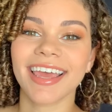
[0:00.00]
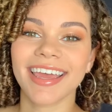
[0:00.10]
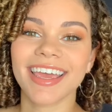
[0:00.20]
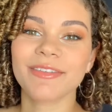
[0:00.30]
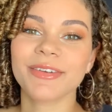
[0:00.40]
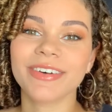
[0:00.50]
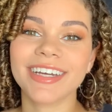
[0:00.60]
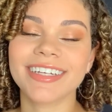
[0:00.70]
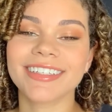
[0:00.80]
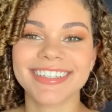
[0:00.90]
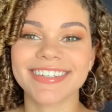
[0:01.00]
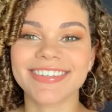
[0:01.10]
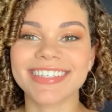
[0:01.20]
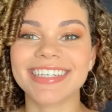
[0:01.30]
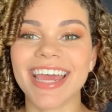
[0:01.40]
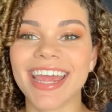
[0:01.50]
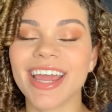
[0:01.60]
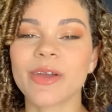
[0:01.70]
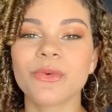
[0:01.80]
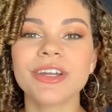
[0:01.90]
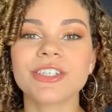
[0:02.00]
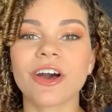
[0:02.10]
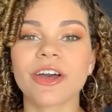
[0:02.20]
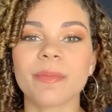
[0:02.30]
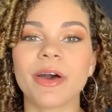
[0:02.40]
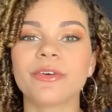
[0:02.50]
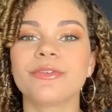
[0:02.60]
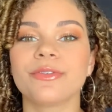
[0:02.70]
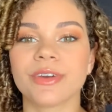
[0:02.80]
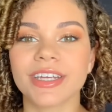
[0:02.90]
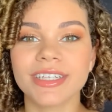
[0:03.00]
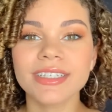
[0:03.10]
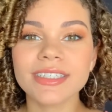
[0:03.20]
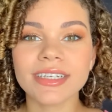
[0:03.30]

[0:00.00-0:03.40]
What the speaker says: Hey everyone, so today I want to talk about frizz.